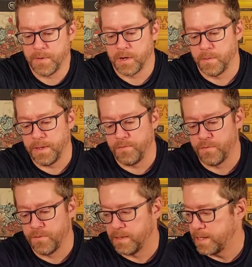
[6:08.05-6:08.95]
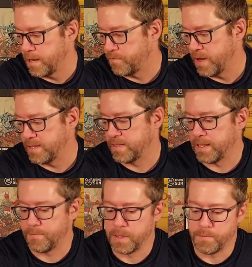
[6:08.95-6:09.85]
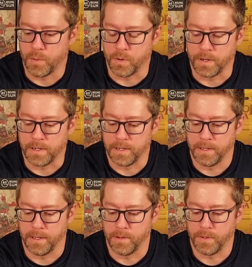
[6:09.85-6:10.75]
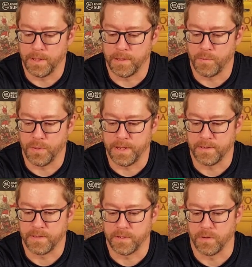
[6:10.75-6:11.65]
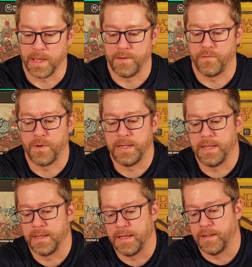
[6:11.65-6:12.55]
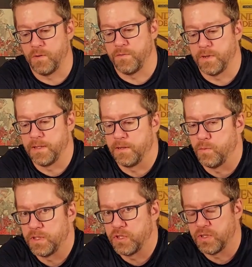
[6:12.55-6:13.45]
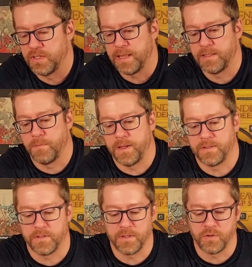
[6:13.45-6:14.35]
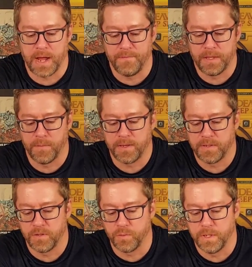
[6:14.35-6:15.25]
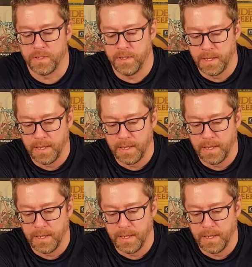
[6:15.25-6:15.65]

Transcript: You're going to be kind of racing up the board with the other players, and fighting over which sets of monsters to drop. The monsters will